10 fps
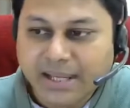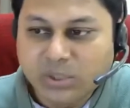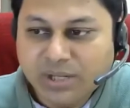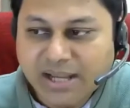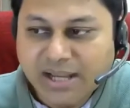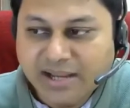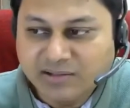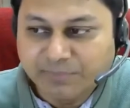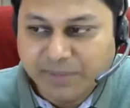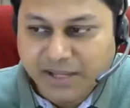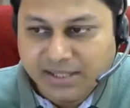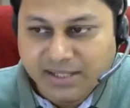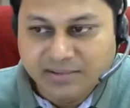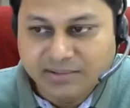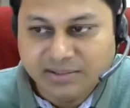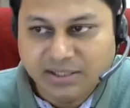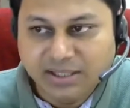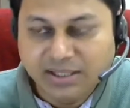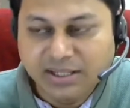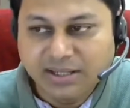it will experience
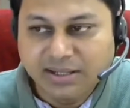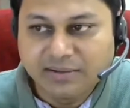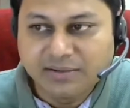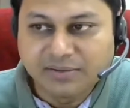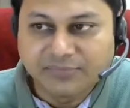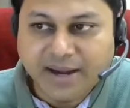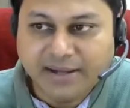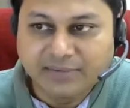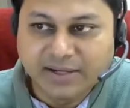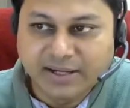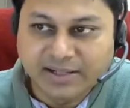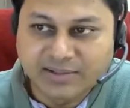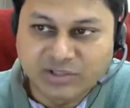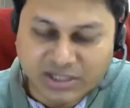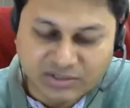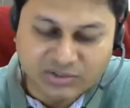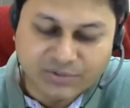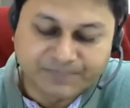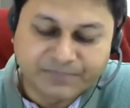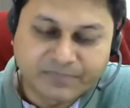a refractive index change.